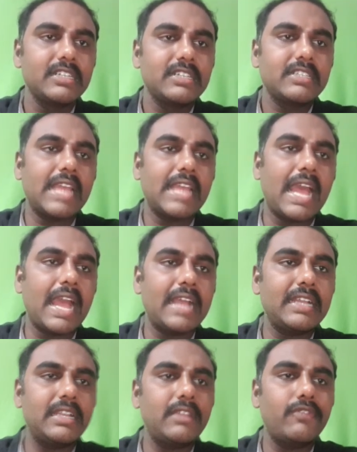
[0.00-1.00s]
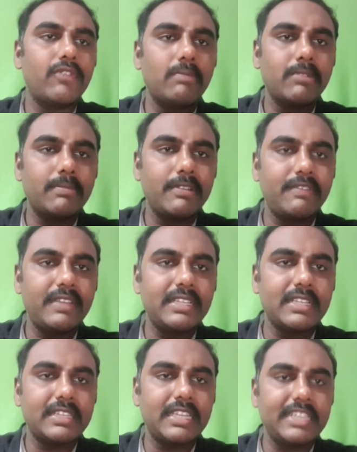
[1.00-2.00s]
the angle formed between
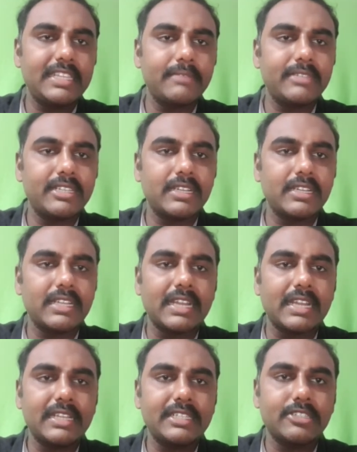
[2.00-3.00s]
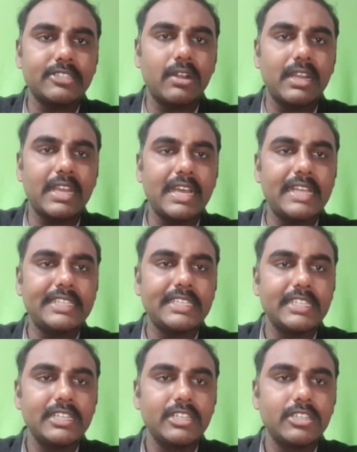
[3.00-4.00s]
the three semicircular canals is called as
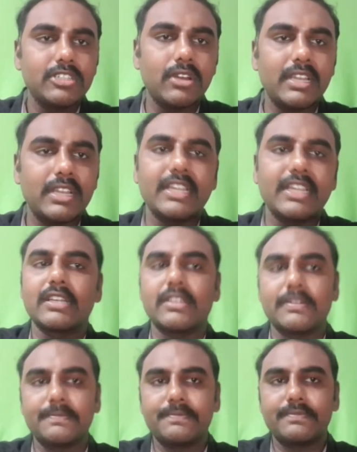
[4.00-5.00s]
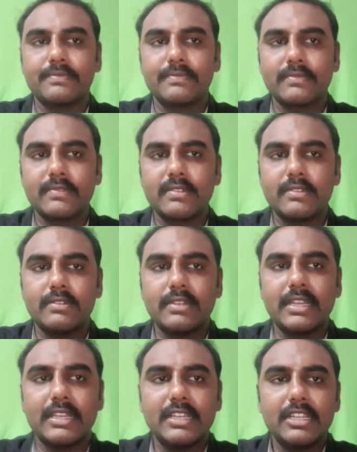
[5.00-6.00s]
solid angle.
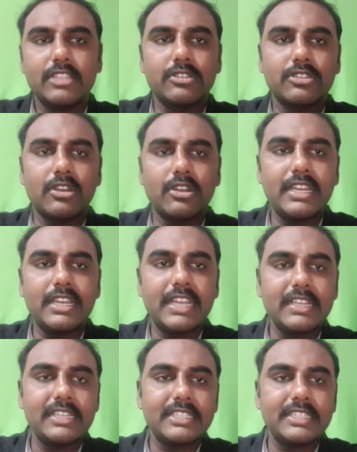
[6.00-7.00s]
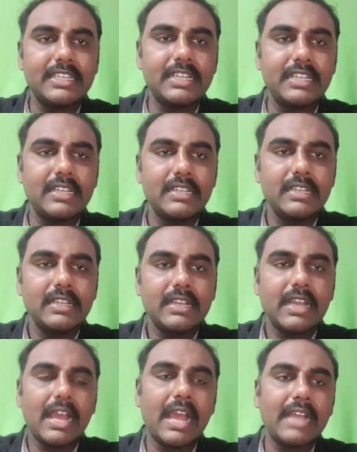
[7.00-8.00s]
Okay. So, solid angle is the
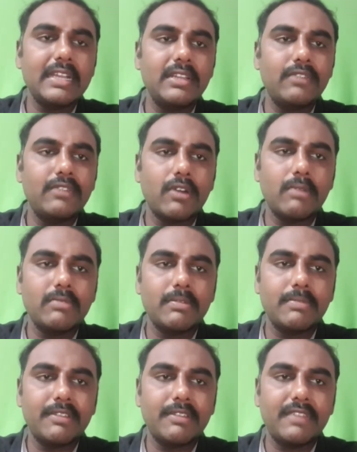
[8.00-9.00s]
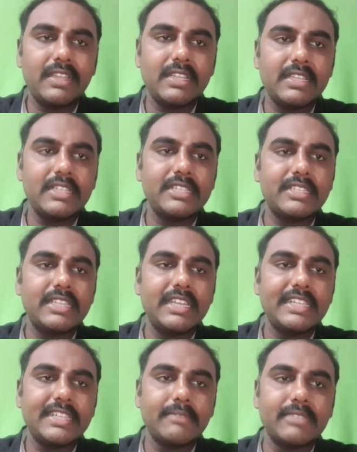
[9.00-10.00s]
angle formed between these three
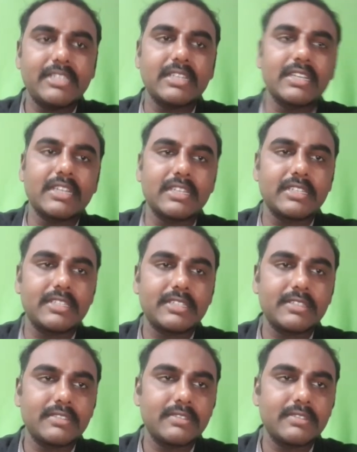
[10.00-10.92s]
semicircular canals